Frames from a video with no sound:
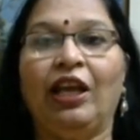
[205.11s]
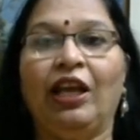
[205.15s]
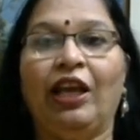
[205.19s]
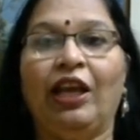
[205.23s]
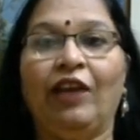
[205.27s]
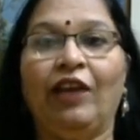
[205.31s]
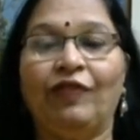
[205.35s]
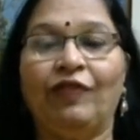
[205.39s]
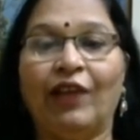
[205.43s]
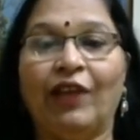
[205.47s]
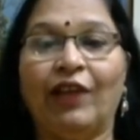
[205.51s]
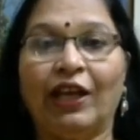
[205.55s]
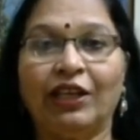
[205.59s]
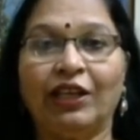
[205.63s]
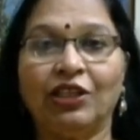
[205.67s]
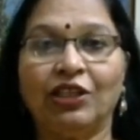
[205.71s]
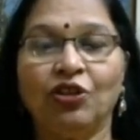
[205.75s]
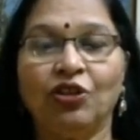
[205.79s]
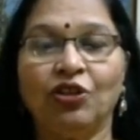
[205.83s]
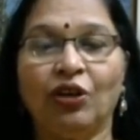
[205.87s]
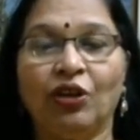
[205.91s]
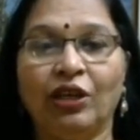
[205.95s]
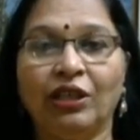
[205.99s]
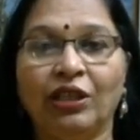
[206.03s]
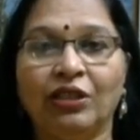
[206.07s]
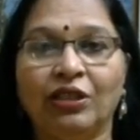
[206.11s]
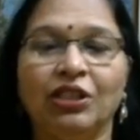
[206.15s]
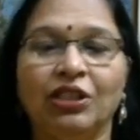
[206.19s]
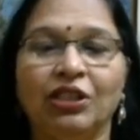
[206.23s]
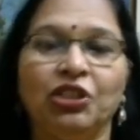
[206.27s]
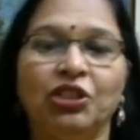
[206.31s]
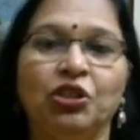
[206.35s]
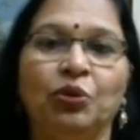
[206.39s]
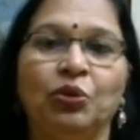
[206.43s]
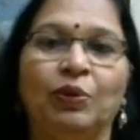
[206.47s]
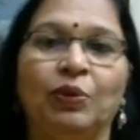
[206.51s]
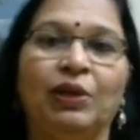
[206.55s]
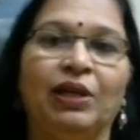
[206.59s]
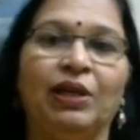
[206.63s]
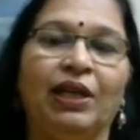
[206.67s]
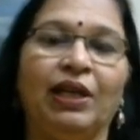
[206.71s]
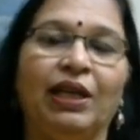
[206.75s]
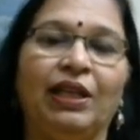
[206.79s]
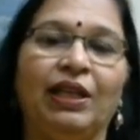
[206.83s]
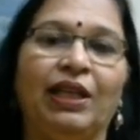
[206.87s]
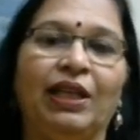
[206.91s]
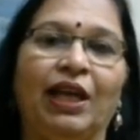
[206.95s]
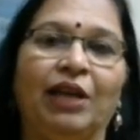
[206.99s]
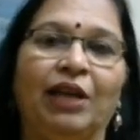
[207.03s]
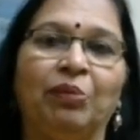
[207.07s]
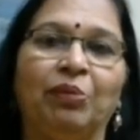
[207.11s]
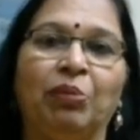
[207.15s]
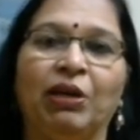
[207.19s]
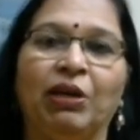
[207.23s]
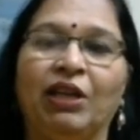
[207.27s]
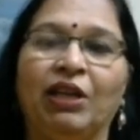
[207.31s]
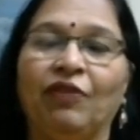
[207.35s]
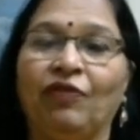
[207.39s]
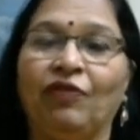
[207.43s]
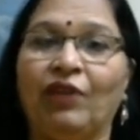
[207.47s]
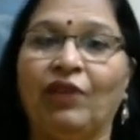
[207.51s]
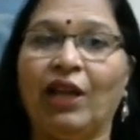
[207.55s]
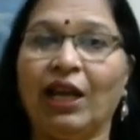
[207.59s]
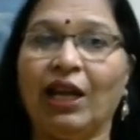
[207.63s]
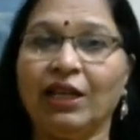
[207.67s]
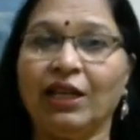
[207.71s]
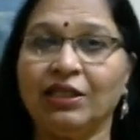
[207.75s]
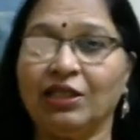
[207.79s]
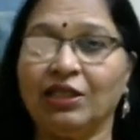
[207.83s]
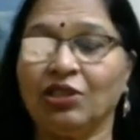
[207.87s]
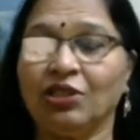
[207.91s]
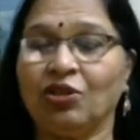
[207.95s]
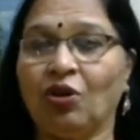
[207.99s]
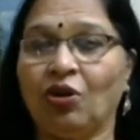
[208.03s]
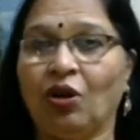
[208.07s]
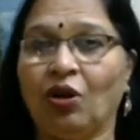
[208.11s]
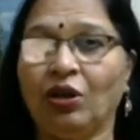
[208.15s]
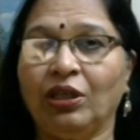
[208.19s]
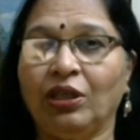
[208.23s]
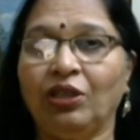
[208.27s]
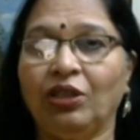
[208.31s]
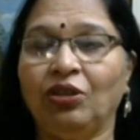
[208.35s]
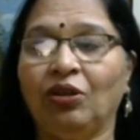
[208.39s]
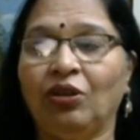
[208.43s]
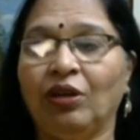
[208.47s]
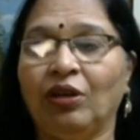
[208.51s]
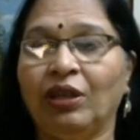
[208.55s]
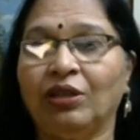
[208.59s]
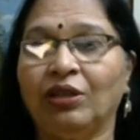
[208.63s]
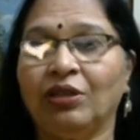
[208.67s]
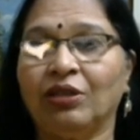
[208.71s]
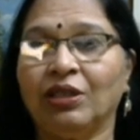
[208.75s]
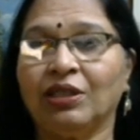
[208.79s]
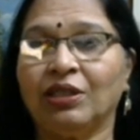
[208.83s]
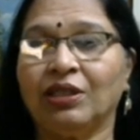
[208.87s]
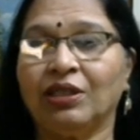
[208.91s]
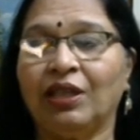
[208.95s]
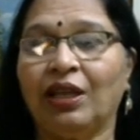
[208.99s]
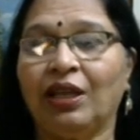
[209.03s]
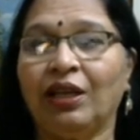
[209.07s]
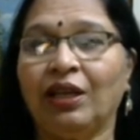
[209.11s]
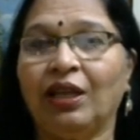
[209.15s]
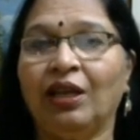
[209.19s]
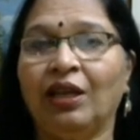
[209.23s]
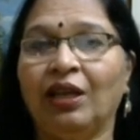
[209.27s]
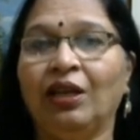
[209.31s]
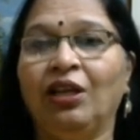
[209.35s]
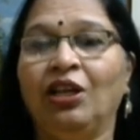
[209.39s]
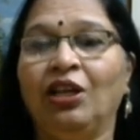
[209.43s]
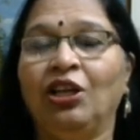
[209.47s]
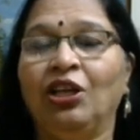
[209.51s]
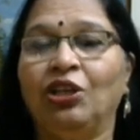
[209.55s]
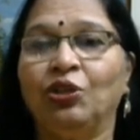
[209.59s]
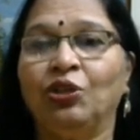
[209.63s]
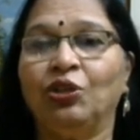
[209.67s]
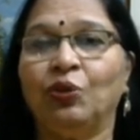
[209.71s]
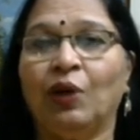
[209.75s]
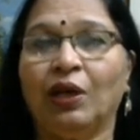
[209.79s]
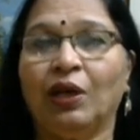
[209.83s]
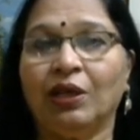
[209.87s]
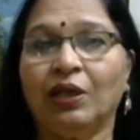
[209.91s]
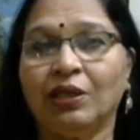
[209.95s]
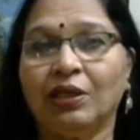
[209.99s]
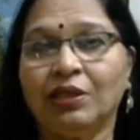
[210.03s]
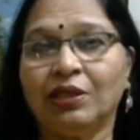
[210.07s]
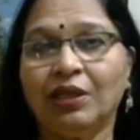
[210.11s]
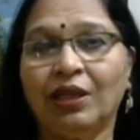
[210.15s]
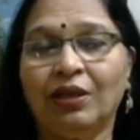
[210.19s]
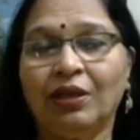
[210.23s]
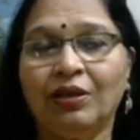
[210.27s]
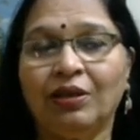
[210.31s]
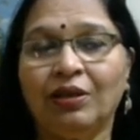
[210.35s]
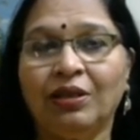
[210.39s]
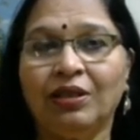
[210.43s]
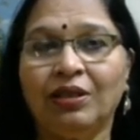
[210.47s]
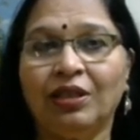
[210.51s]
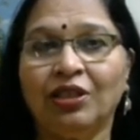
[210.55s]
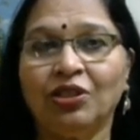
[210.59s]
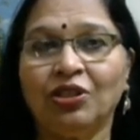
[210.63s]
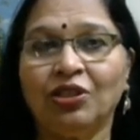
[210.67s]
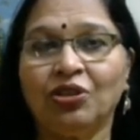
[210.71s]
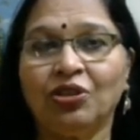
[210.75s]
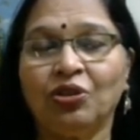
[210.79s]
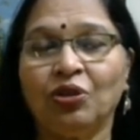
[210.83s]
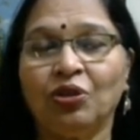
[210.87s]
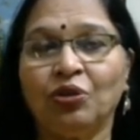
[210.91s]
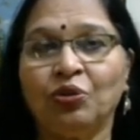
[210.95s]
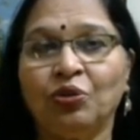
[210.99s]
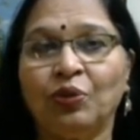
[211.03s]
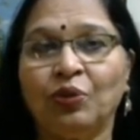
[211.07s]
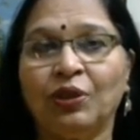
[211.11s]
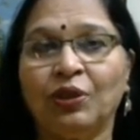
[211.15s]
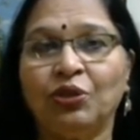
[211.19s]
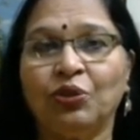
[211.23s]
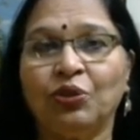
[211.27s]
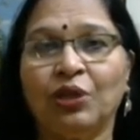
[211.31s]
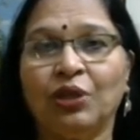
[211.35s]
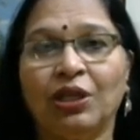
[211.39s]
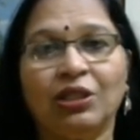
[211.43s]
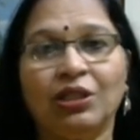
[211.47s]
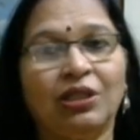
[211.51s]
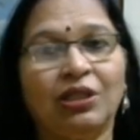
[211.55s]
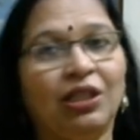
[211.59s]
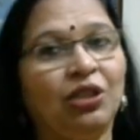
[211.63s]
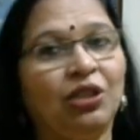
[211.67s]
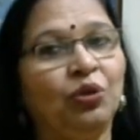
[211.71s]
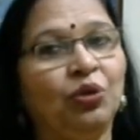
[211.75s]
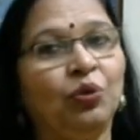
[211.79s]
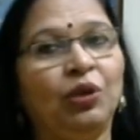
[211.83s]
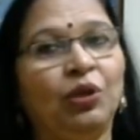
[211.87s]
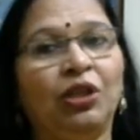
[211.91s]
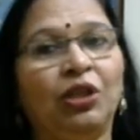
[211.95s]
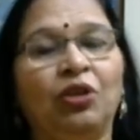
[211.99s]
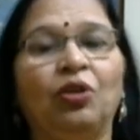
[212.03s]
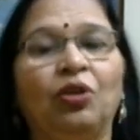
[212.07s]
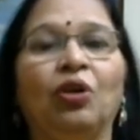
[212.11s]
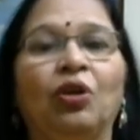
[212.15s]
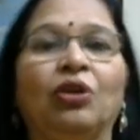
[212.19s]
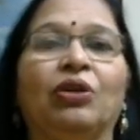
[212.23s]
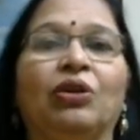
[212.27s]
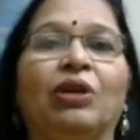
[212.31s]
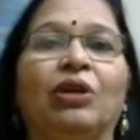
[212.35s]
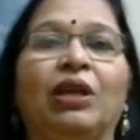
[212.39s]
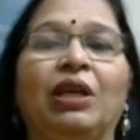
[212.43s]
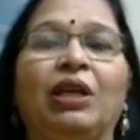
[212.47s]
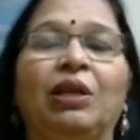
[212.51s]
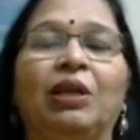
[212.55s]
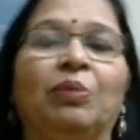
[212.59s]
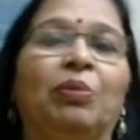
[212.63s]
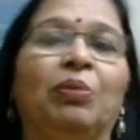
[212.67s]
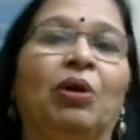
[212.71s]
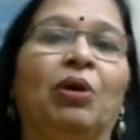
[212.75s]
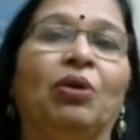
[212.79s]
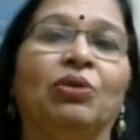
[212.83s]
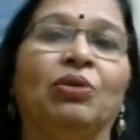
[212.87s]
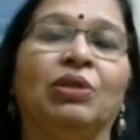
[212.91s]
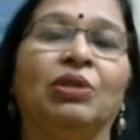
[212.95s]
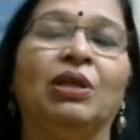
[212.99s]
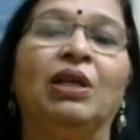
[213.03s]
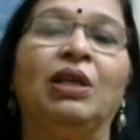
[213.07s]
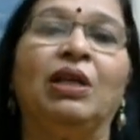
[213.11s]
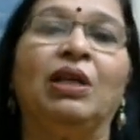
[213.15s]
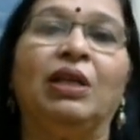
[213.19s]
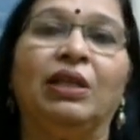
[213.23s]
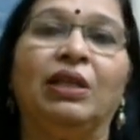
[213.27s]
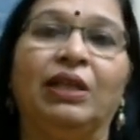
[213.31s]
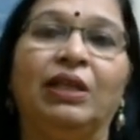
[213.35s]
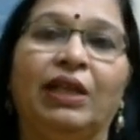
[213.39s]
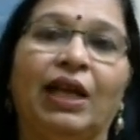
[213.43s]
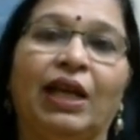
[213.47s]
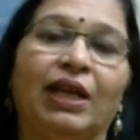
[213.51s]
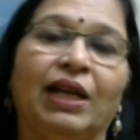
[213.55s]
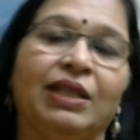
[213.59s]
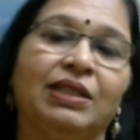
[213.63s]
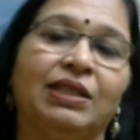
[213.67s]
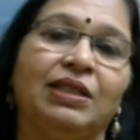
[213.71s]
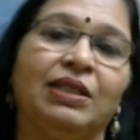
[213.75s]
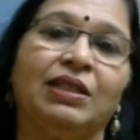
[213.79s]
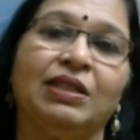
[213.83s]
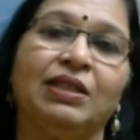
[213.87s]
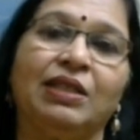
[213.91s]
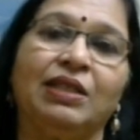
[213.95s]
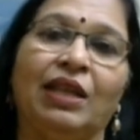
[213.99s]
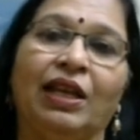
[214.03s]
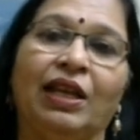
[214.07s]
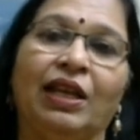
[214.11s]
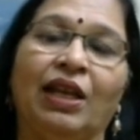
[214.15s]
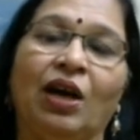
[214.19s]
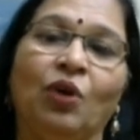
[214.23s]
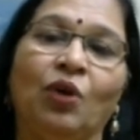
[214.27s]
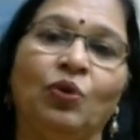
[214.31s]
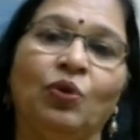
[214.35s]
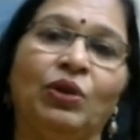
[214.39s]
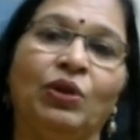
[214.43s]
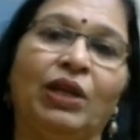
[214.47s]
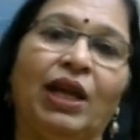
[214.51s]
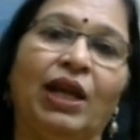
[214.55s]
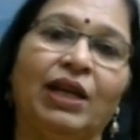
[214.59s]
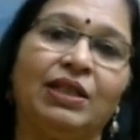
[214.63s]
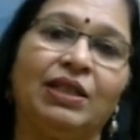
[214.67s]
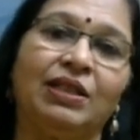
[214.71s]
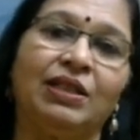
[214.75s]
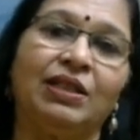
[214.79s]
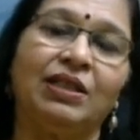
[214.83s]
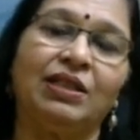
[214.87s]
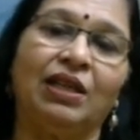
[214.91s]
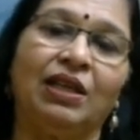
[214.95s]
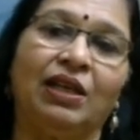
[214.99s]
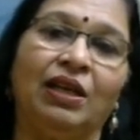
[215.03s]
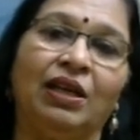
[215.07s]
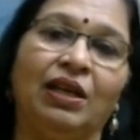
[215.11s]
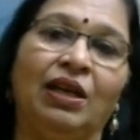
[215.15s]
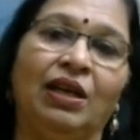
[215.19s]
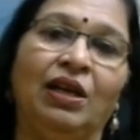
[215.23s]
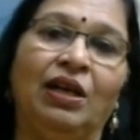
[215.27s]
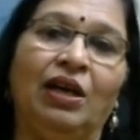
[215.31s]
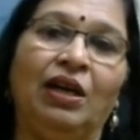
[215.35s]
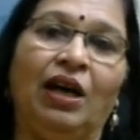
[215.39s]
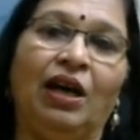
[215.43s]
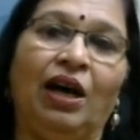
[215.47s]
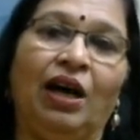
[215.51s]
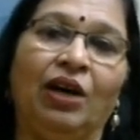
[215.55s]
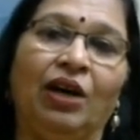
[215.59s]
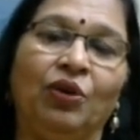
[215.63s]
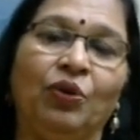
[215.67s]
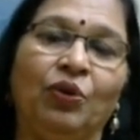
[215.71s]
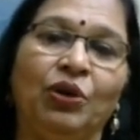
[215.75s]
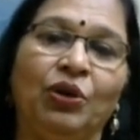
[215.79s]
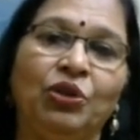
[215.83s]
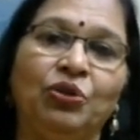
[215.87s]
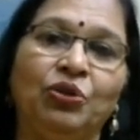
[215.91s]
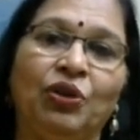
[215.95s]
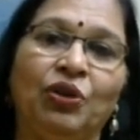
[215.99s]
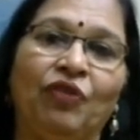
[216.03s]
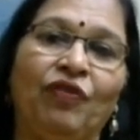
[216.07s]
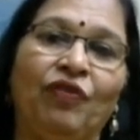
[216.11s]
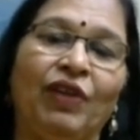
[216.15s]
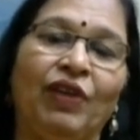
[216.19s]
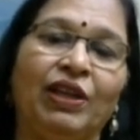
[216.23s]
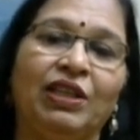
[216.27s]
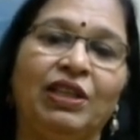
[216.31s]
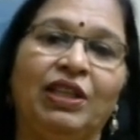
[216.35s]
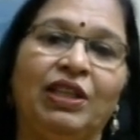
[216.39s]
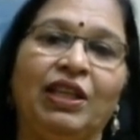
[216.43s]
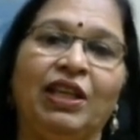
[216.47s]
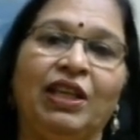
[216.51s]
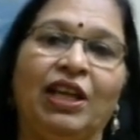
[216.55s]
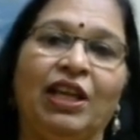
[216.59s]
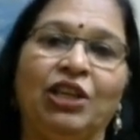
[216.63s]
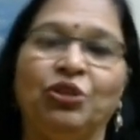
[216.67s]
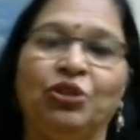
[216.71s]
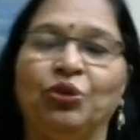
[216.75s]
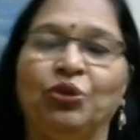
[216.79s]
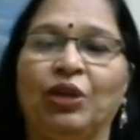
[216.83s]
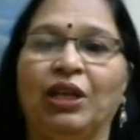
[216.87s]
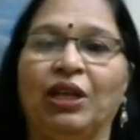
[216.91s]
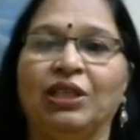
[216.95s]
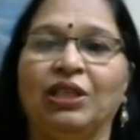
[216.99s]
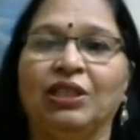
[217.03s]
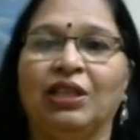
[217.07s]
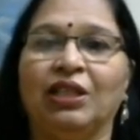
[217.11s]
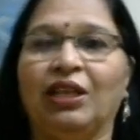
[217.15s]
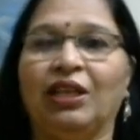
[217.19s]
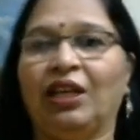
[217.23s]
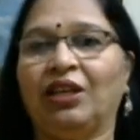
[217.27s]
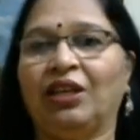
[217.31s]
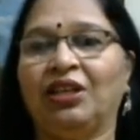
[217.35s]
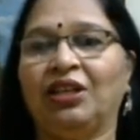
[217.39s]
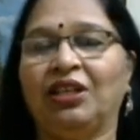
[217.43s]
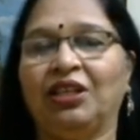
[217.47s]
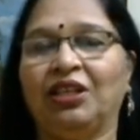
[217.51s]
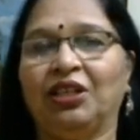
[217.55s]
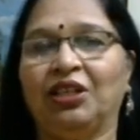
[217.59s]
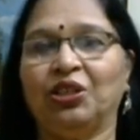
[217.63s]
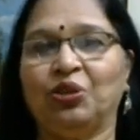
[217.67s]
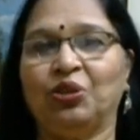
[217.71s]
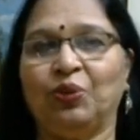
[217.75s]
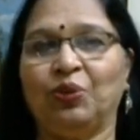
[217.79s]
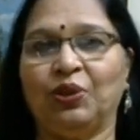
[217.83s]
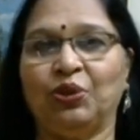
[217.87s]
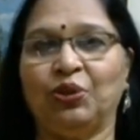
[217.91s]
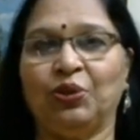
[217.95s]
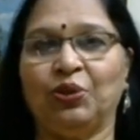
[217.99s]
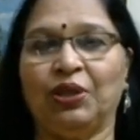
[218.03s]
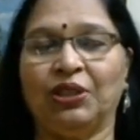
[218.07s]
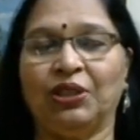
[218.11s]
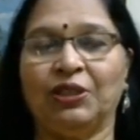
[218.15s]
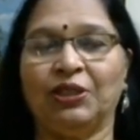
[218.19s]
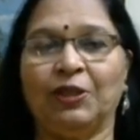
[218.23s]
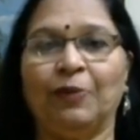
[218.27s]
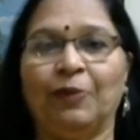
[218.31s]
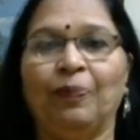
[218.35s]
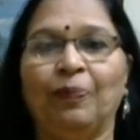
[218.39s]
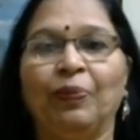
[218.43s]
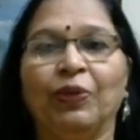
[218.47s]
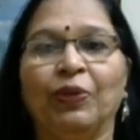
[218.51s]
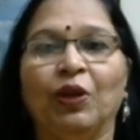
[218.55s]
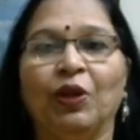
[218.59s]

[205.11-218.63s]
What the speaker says: If that is your interest, you will read that. But if tax is not in your interest area to understand returns to education, then you need not read about taxes and how taxes are going to affect the education and returns to education.